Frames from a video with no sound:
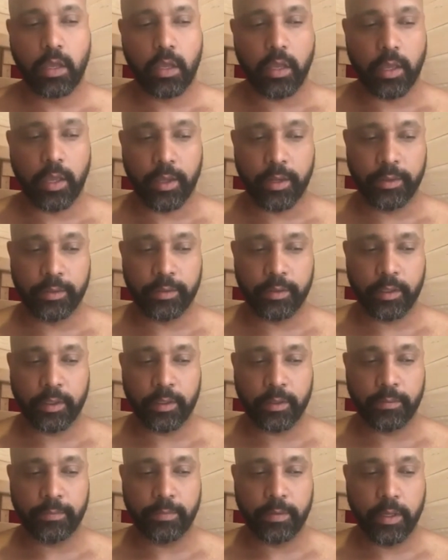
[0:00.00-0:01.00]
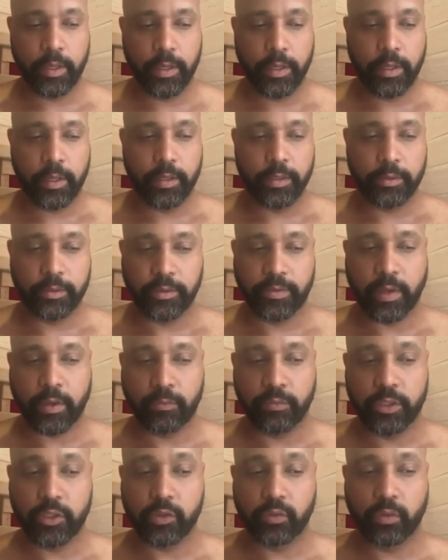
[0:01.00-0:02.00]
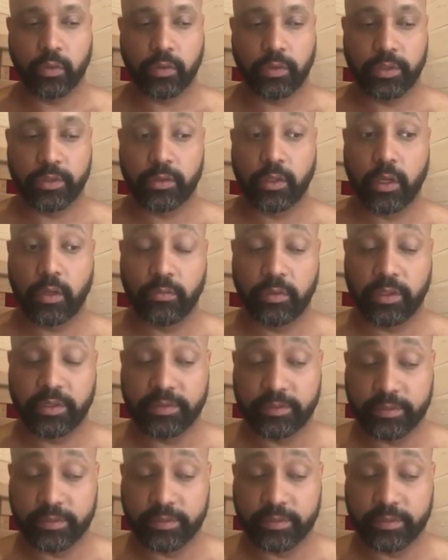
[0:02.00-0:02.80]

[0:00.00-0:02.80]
And that ritual is already